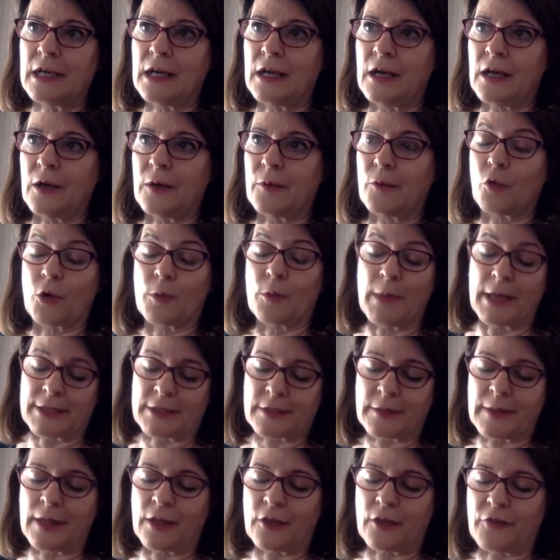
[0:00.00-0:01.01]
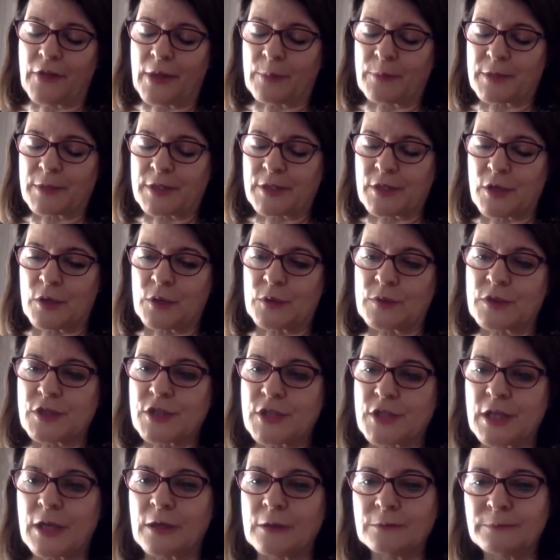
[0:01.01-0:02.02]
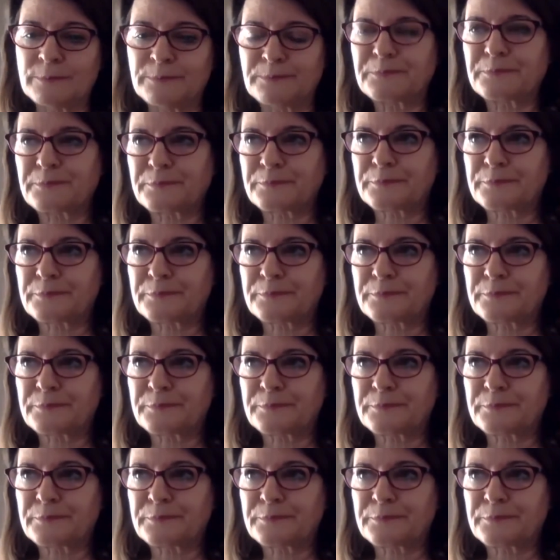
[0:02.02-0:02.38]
or a mental health episode. So